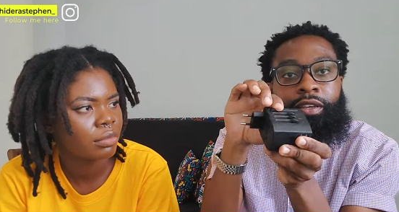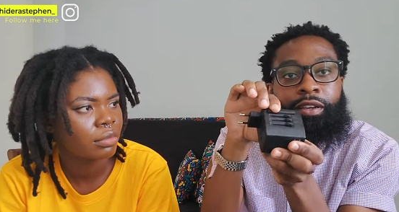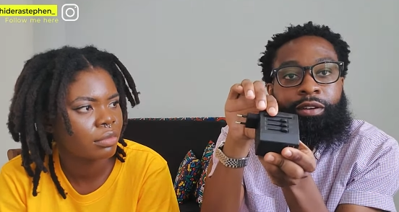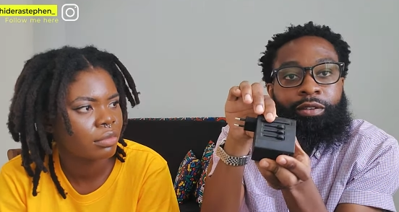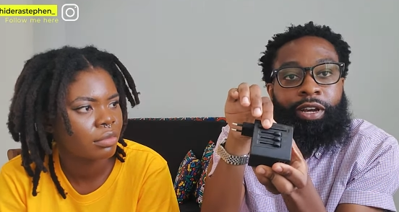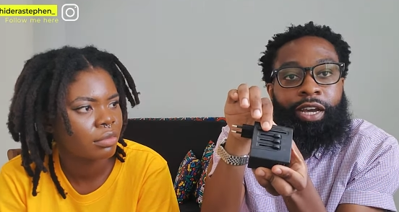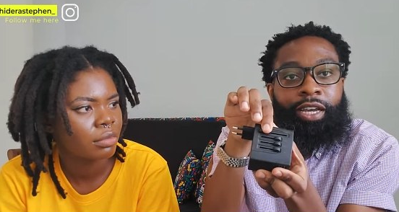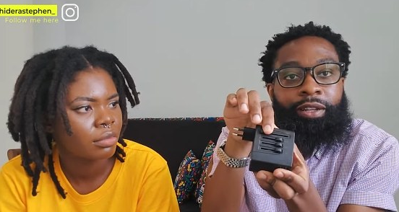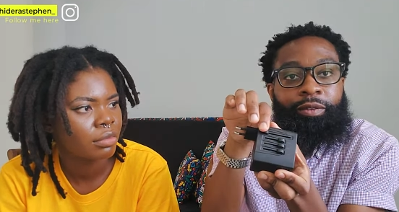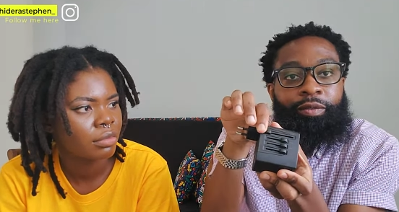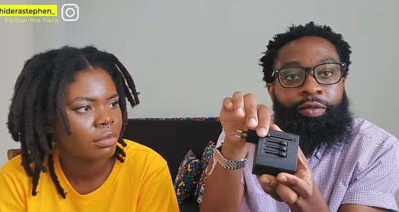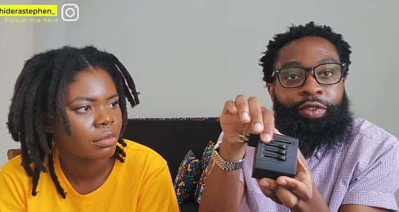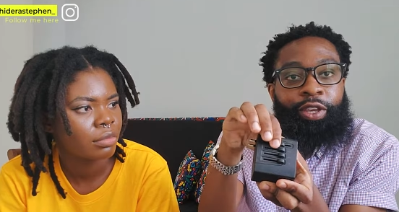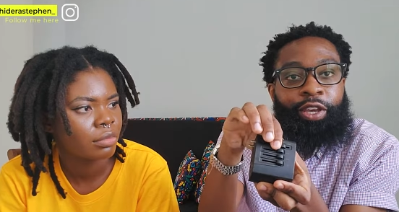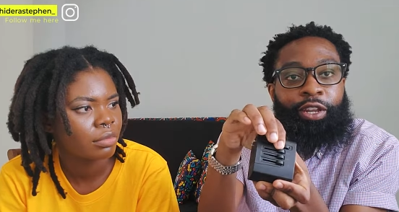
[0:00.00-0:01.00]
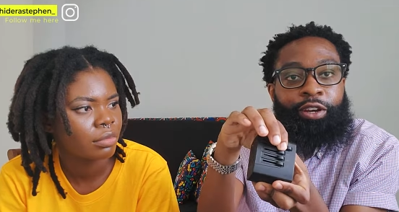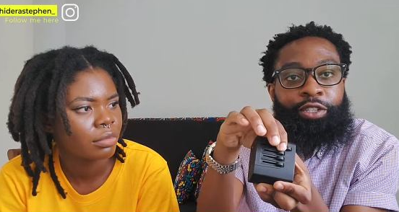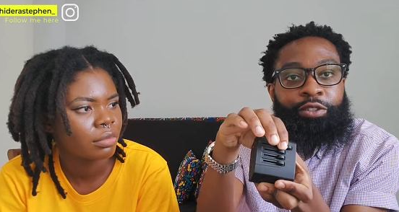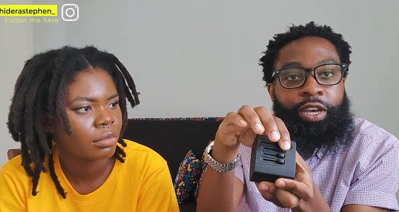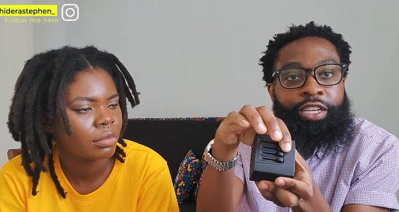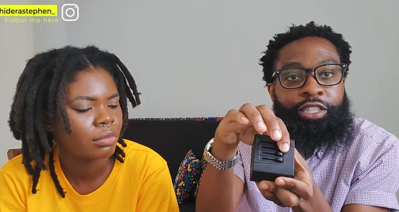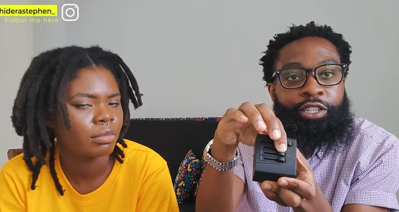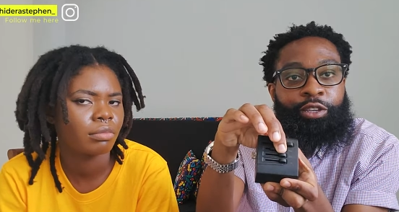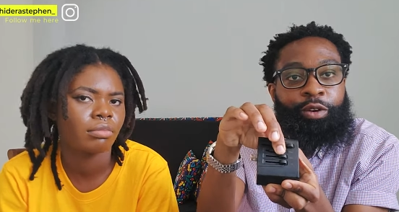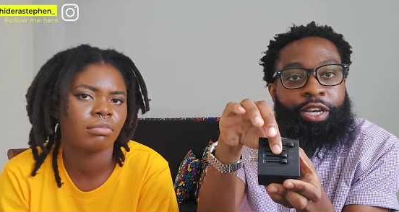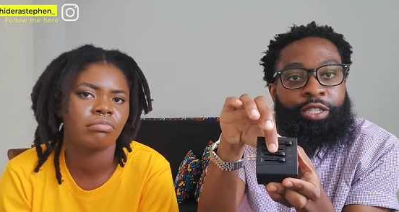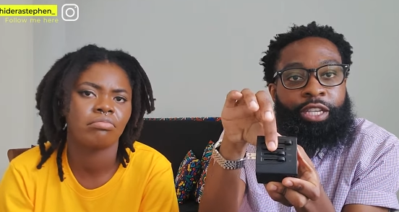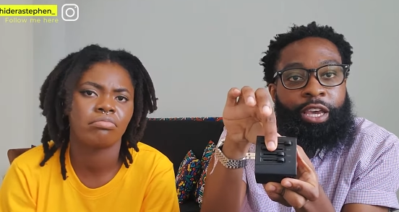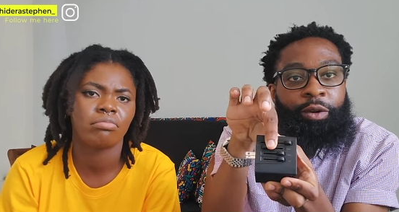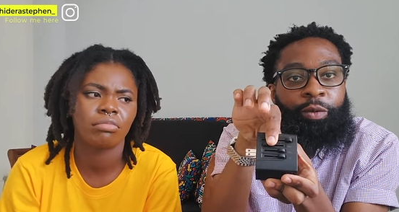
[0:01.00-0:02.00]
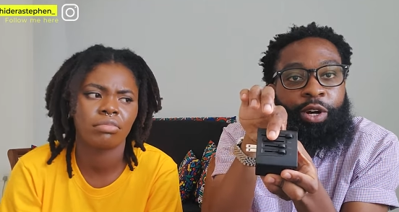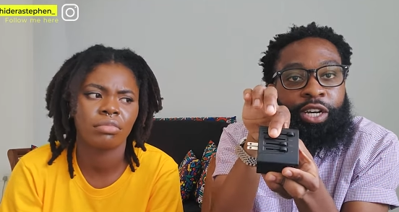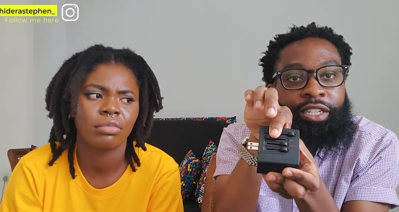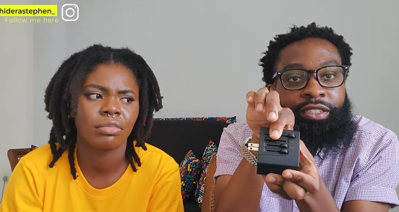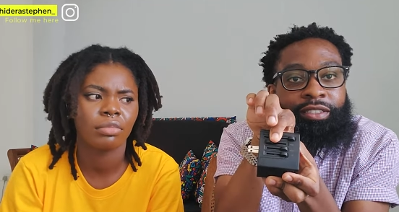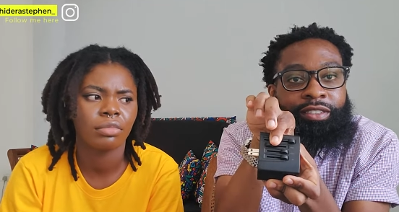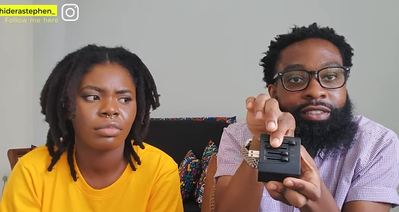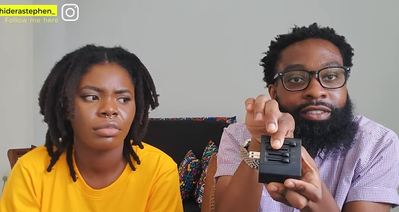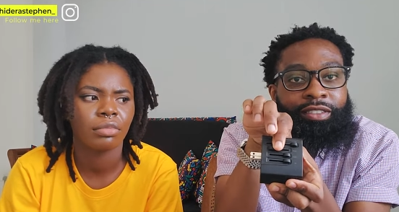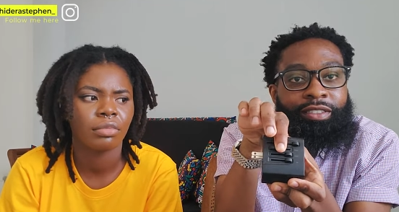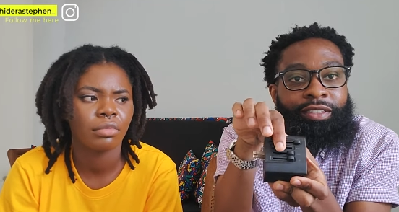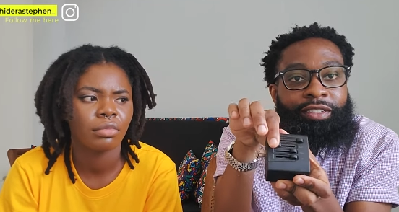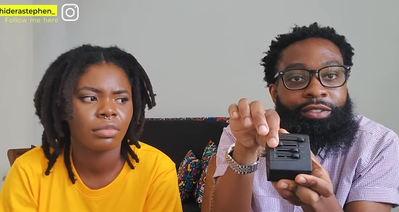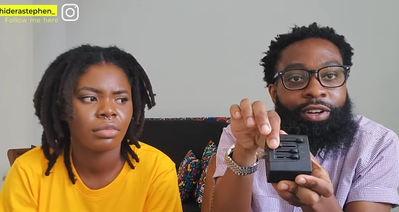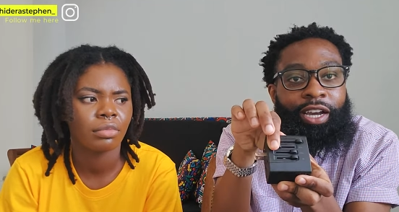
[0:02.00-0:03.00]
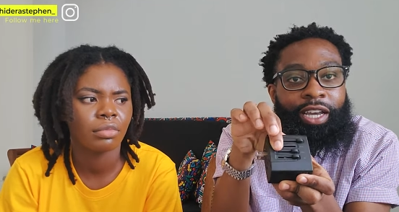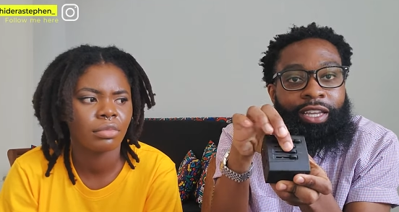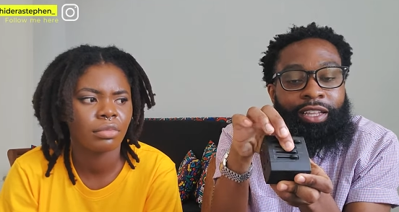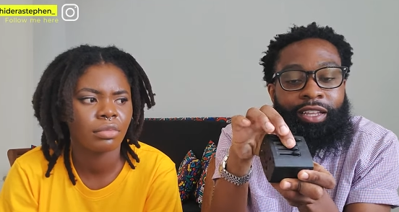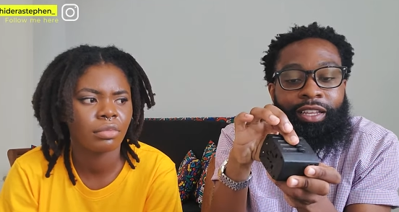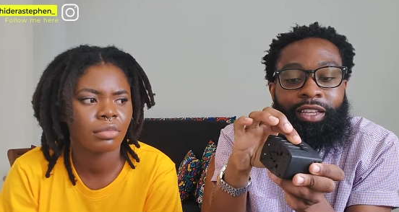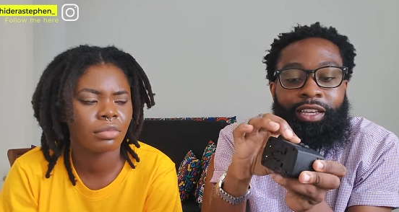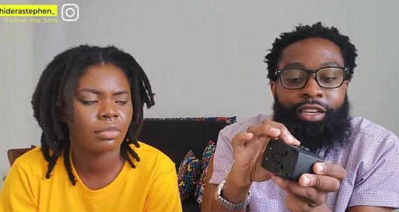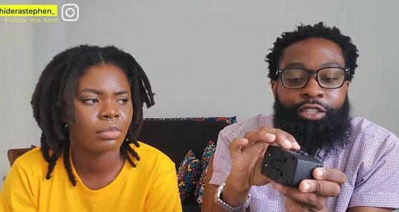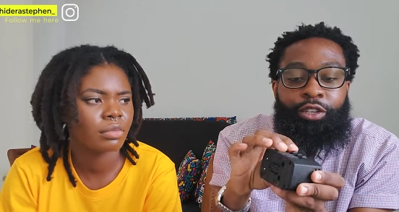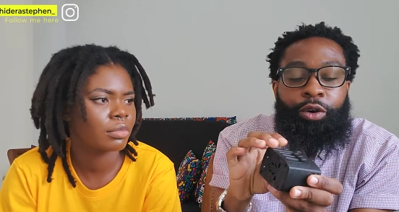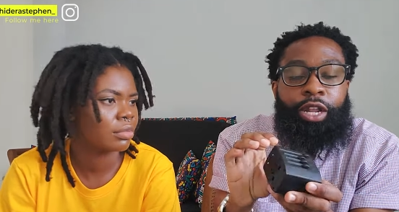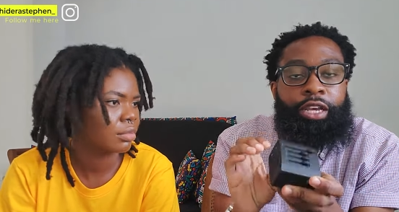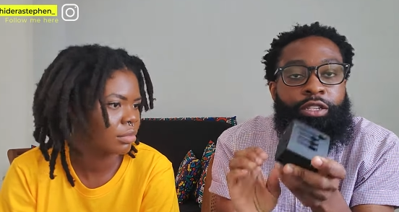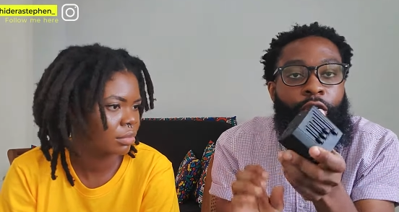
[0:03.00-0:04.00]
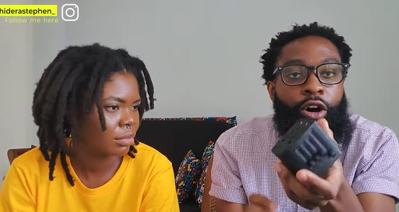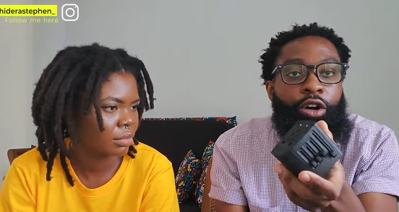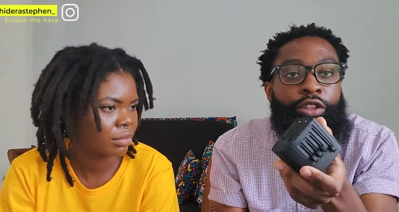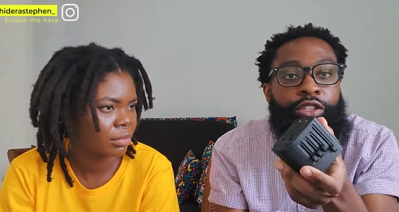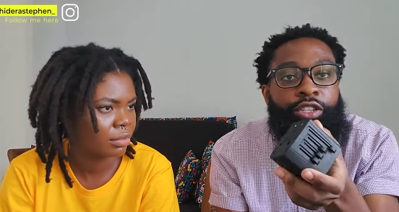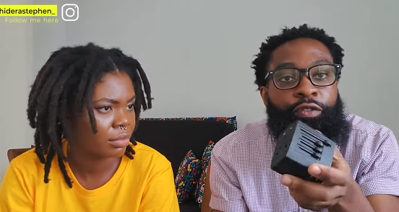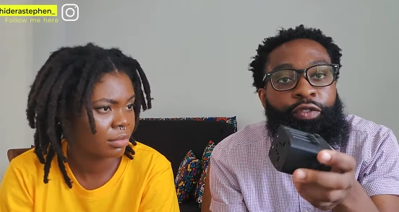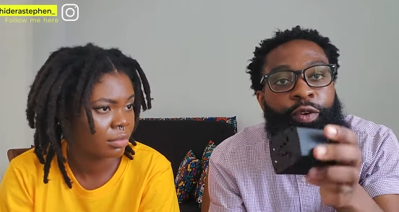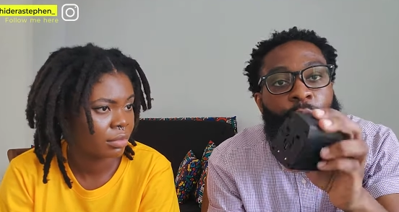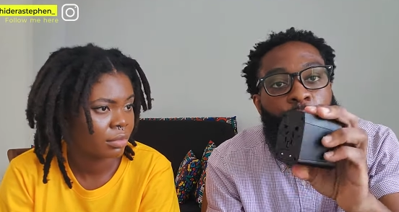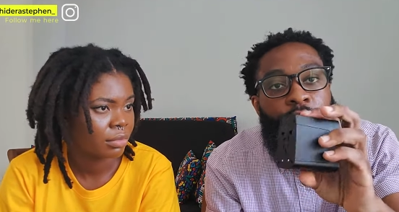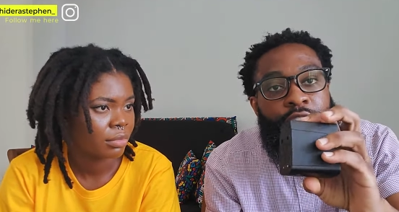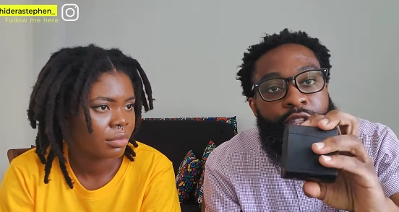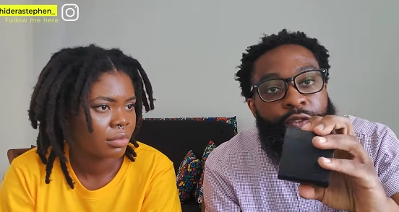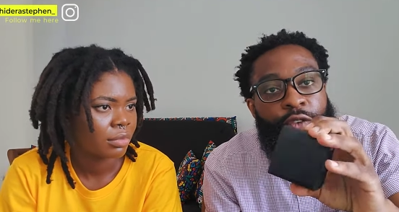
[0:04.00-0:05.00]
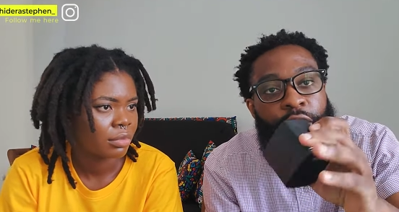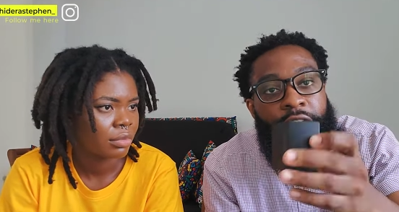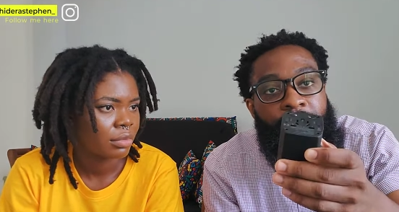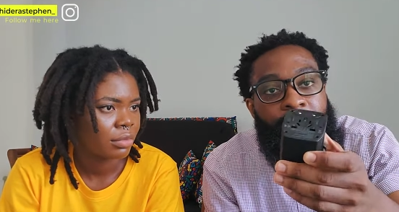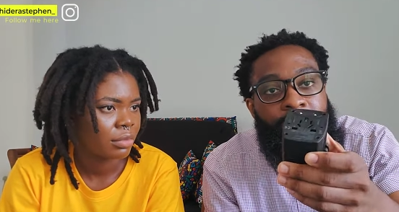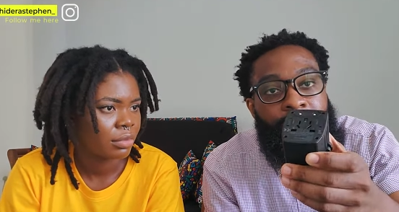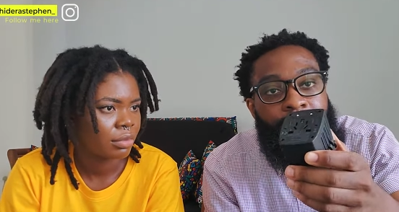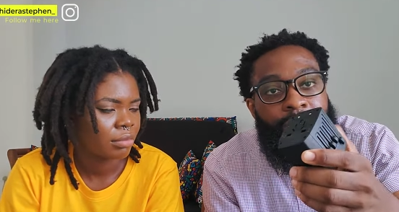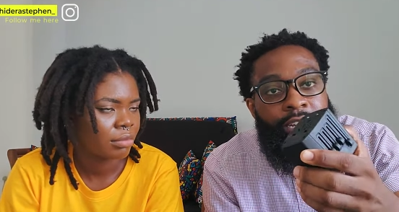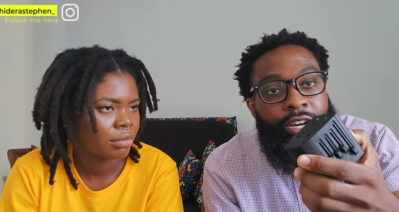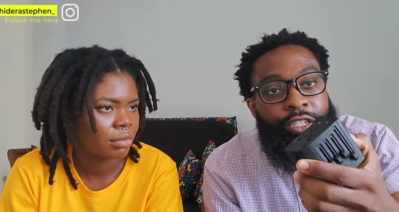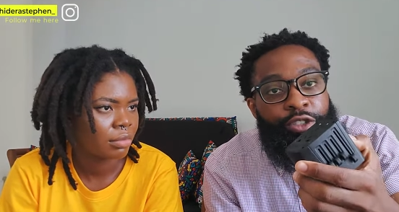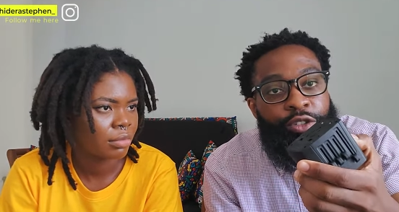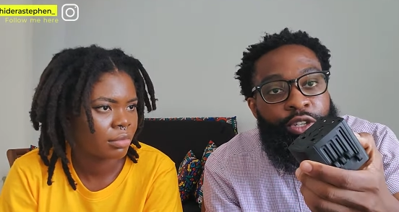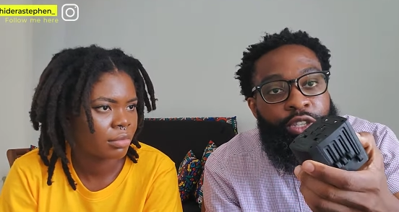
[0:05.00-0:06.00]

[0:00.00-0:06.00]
Speaker 1: right? It also has the U S A one, right? So it has all the different ones for any country